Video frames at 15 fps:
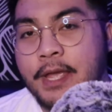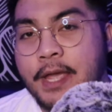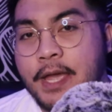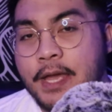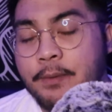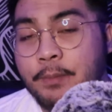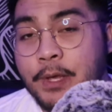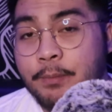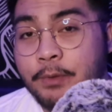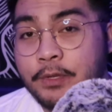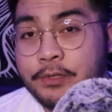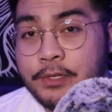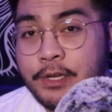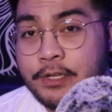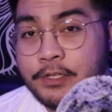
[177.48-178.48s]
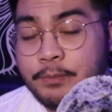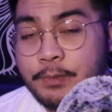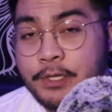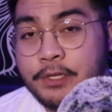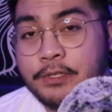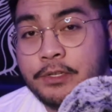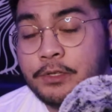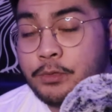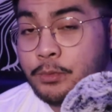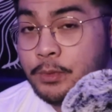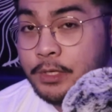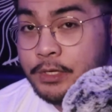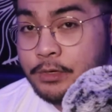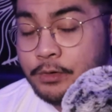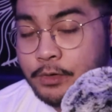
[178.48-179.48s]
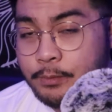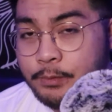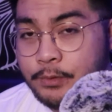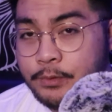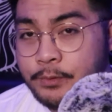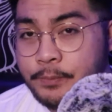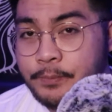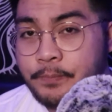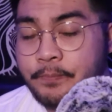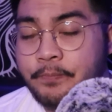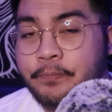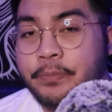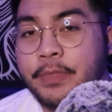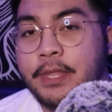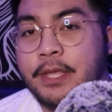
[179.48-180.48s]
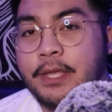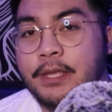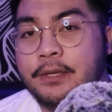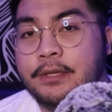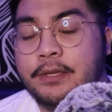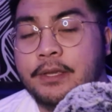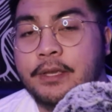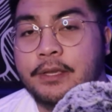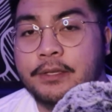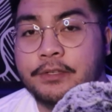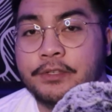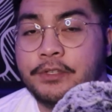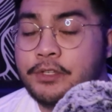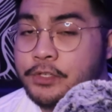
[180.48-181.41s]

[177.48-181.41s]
And maple is awesome because it's really durable, it is